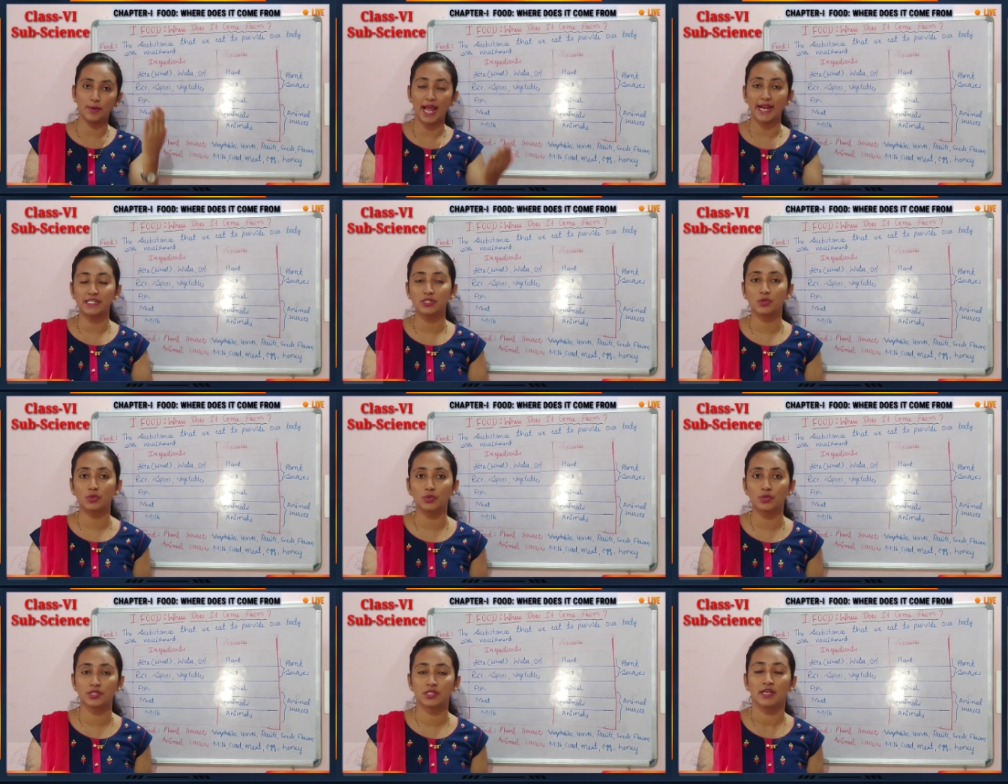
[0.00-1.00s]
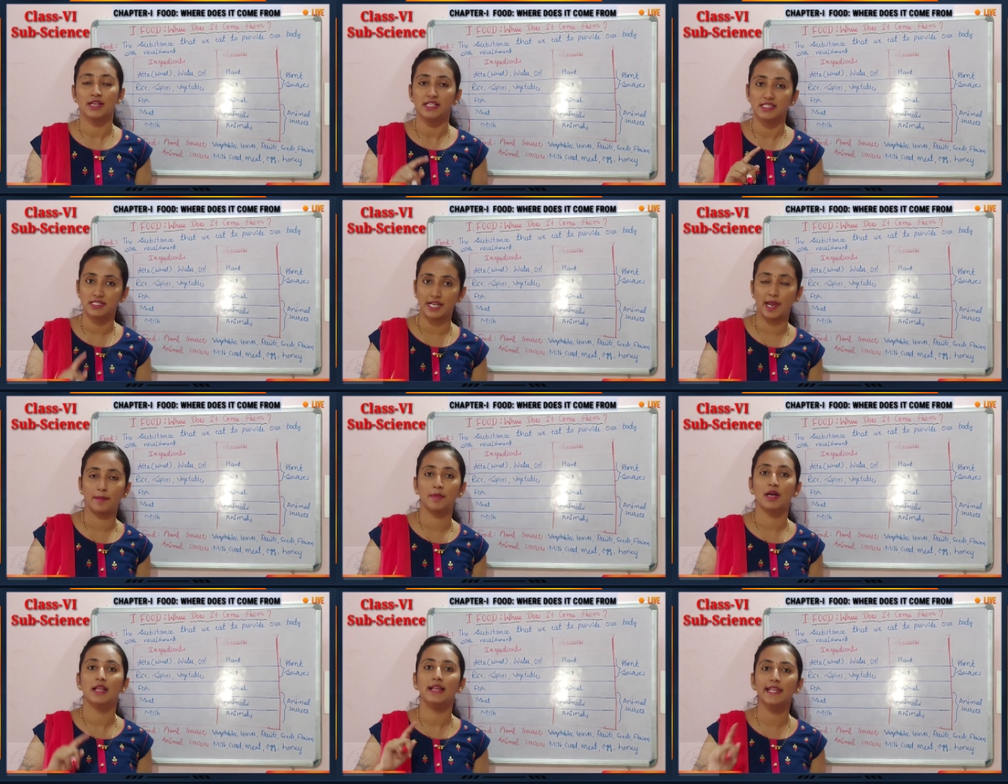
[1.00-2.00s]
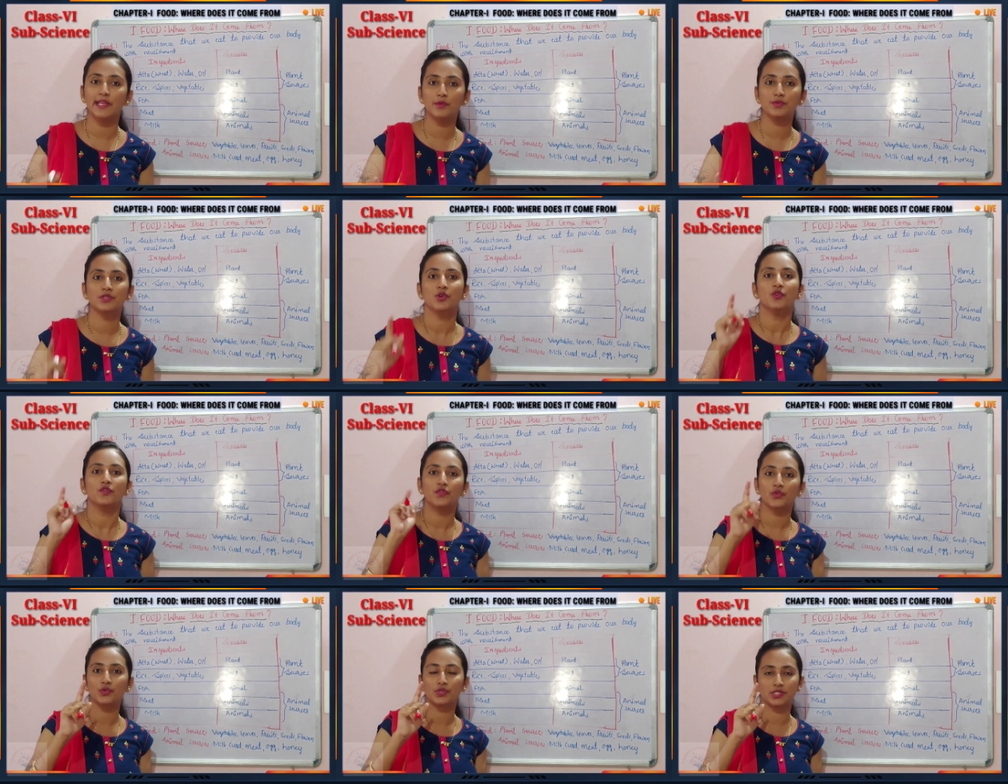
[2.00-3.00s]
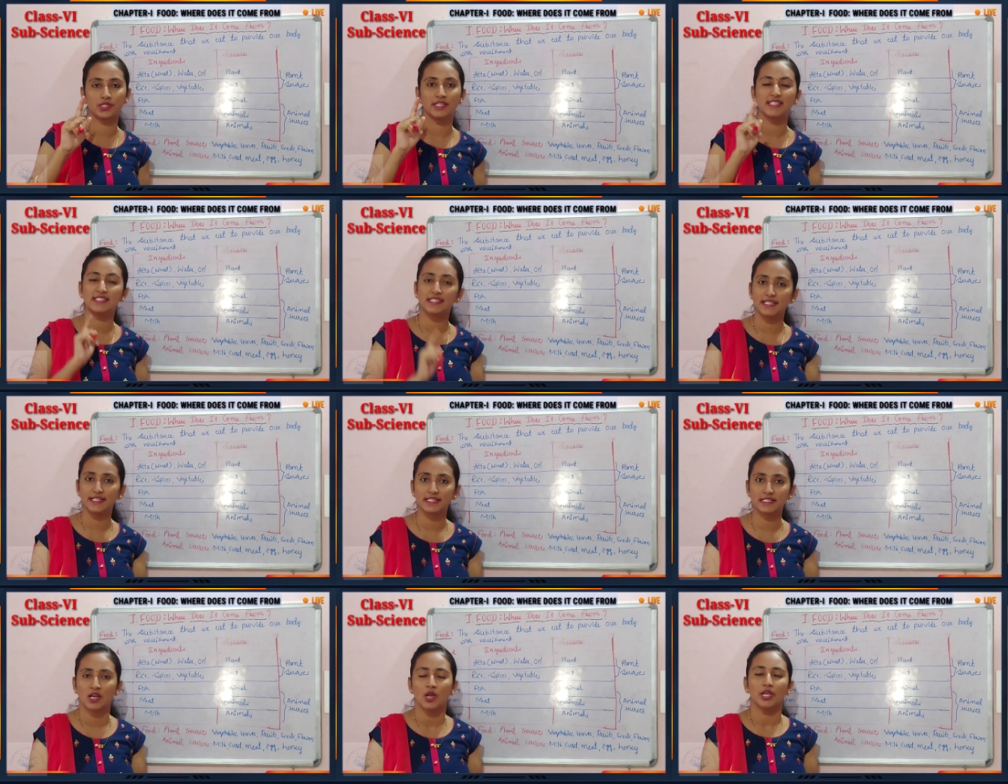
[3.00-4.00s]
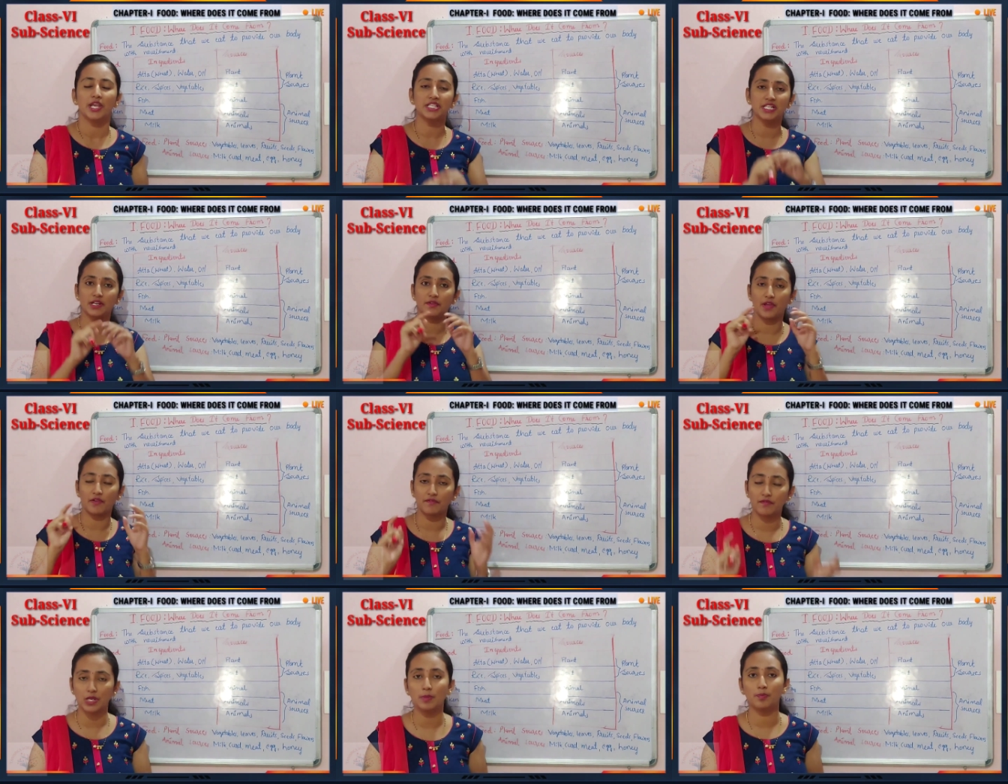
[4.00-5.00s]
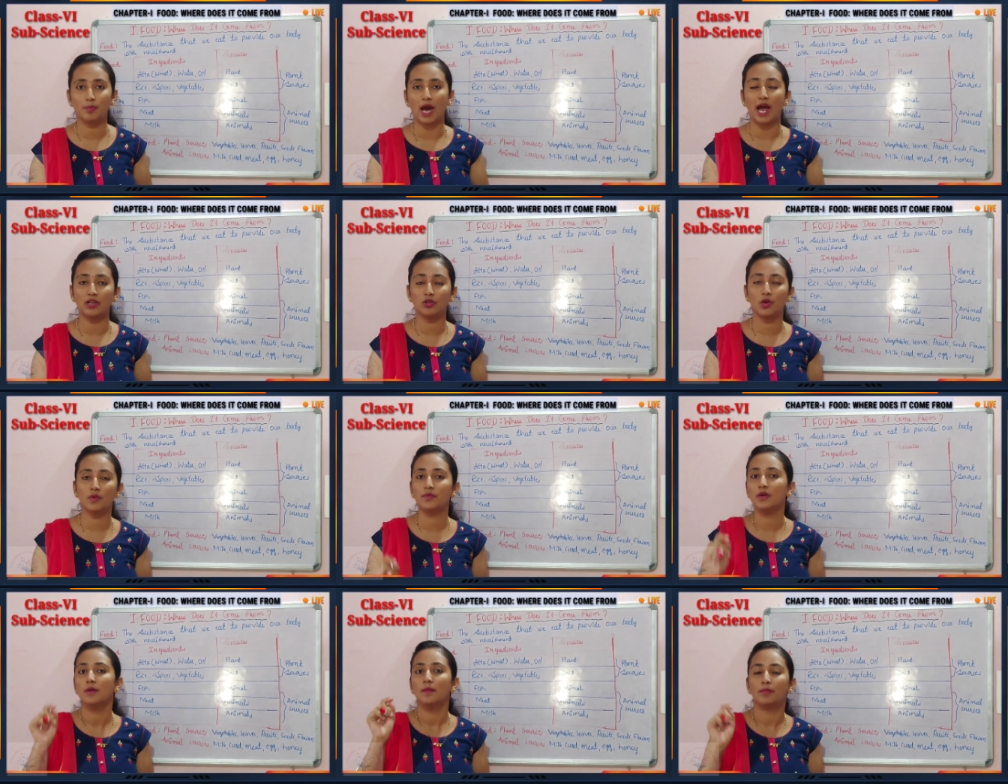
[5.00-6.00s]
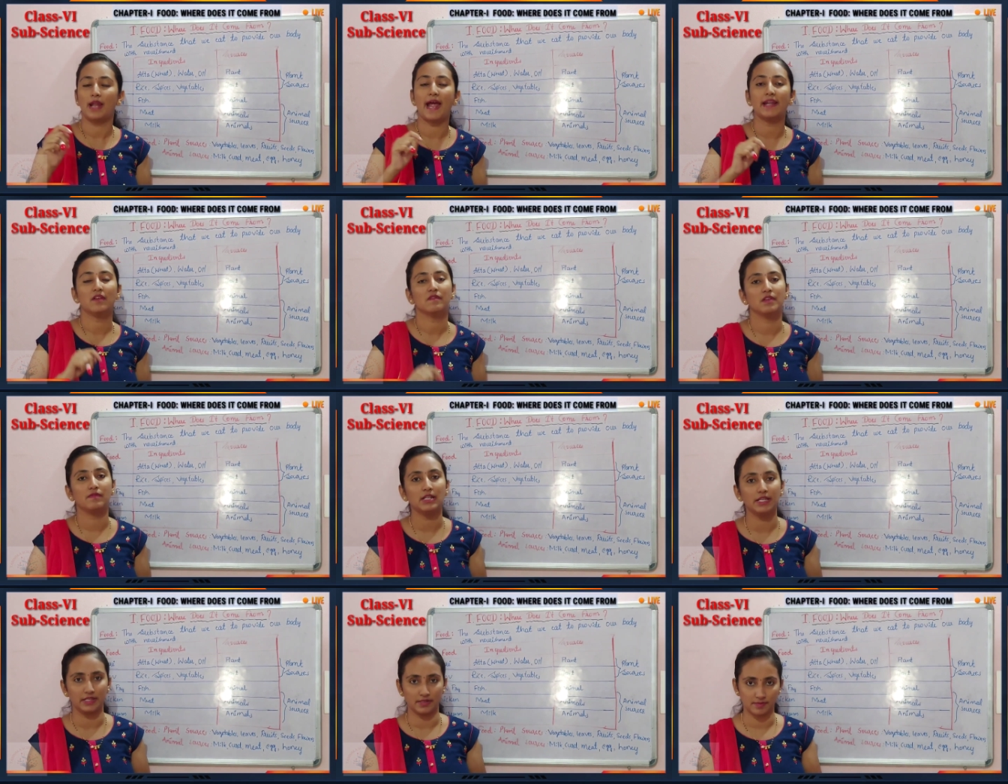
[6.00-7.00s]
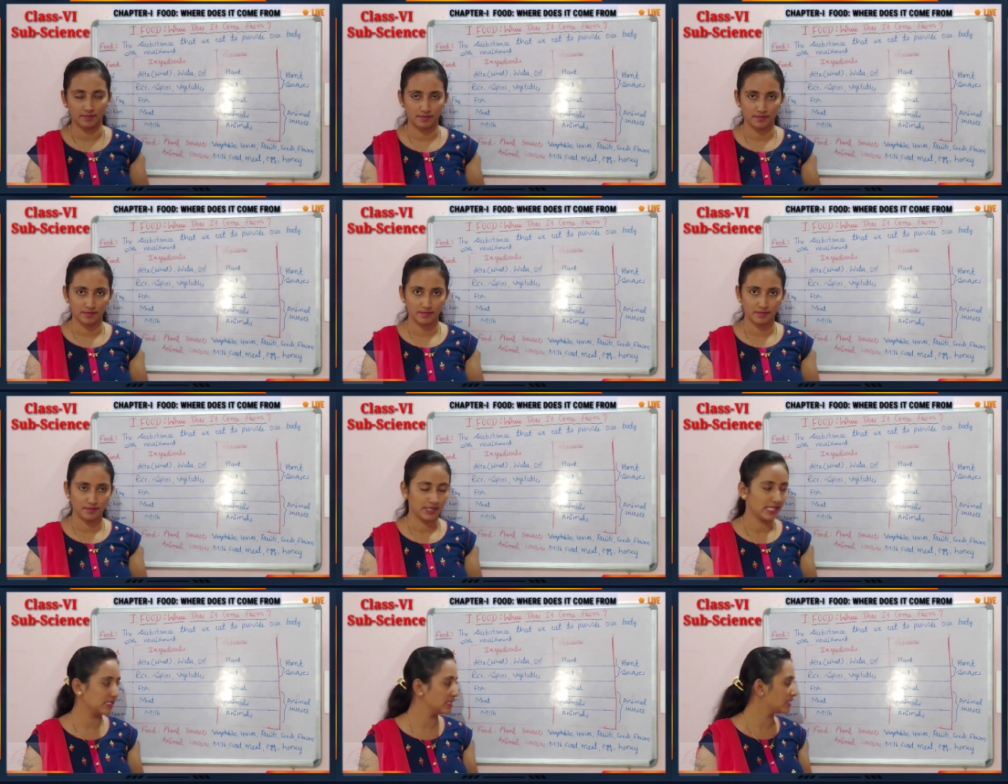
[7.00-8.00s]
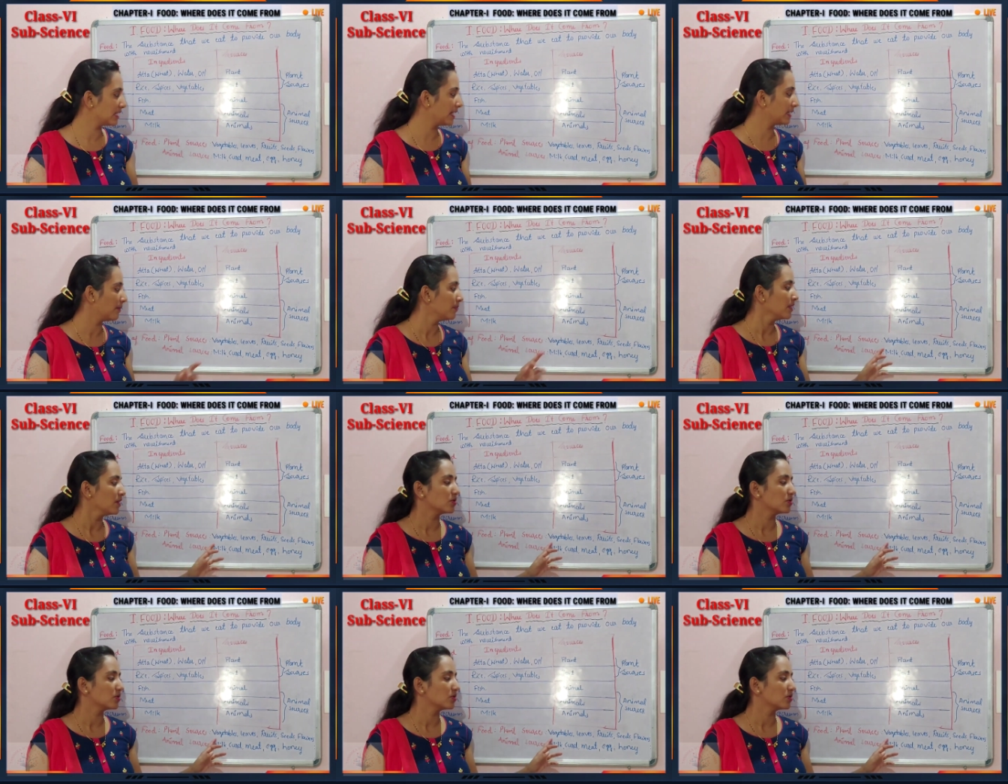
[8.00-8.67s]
plants, roots, stem, leaves, fruits, seeds, each and every part of plant we will eat. Is it right?